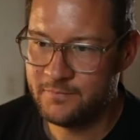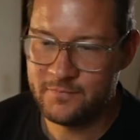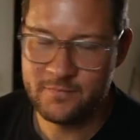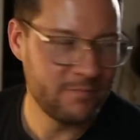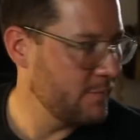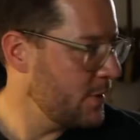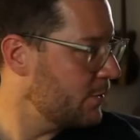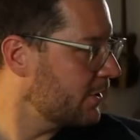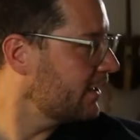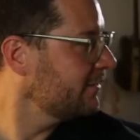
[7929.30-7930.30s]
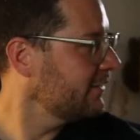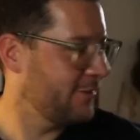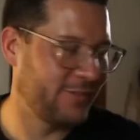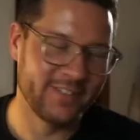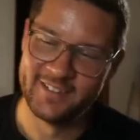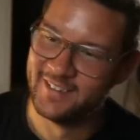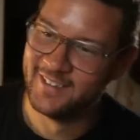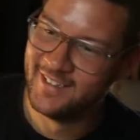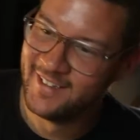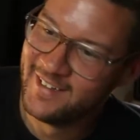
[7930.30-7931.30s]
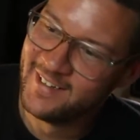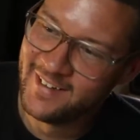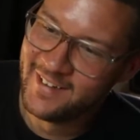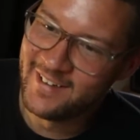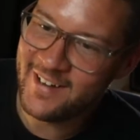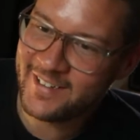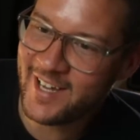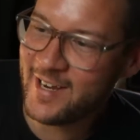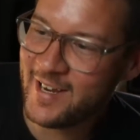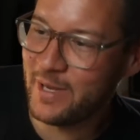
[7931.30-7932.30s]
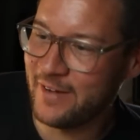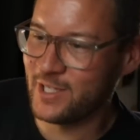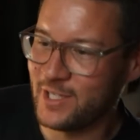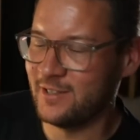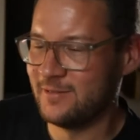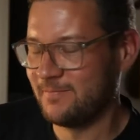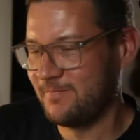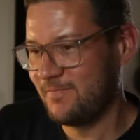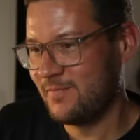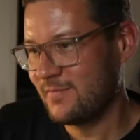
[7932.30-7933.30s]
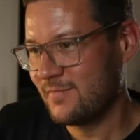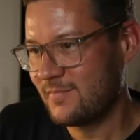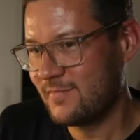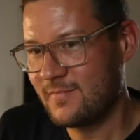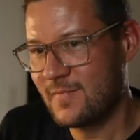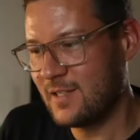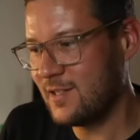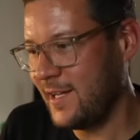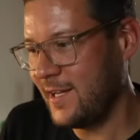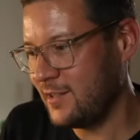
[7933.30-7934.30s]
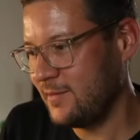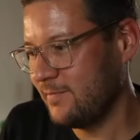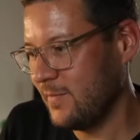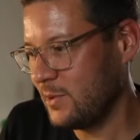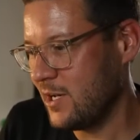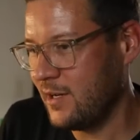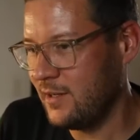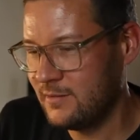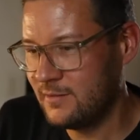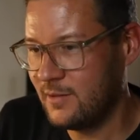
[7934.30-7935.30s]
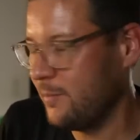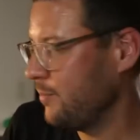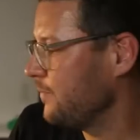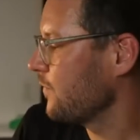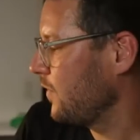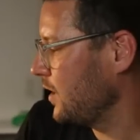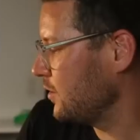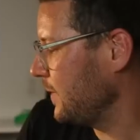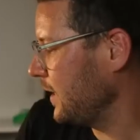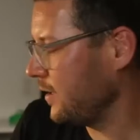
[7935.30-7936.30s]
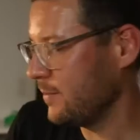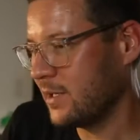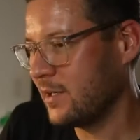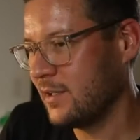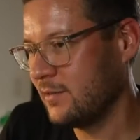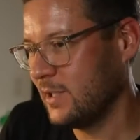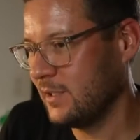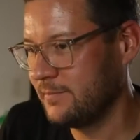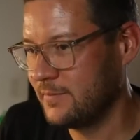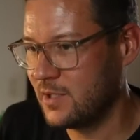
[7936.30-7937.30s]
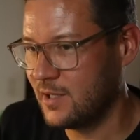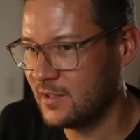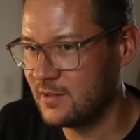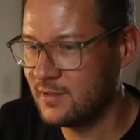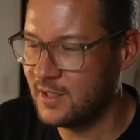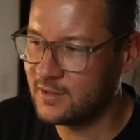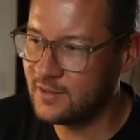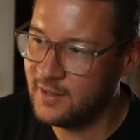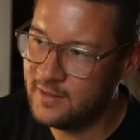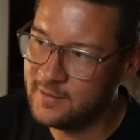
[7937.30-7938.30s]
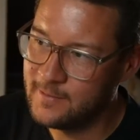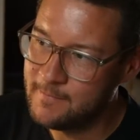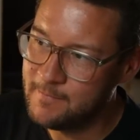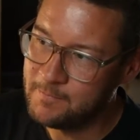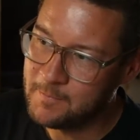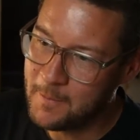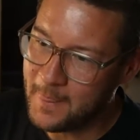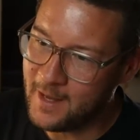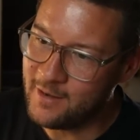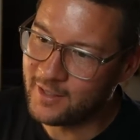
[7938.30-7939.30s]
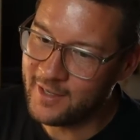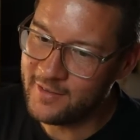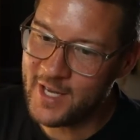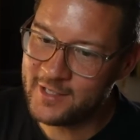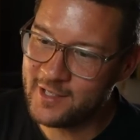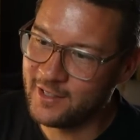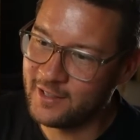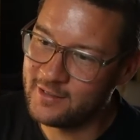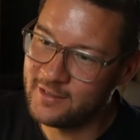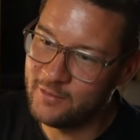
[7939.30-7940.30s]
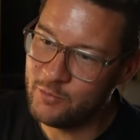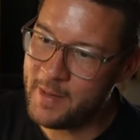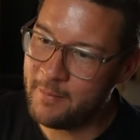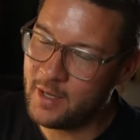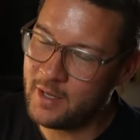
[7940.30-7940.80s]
Mugen. What the fuck? Okay, now we have to go. It's late. I'm tired. I want to finish building my car. Well, start actually. Okay, thanks a lot. Remember,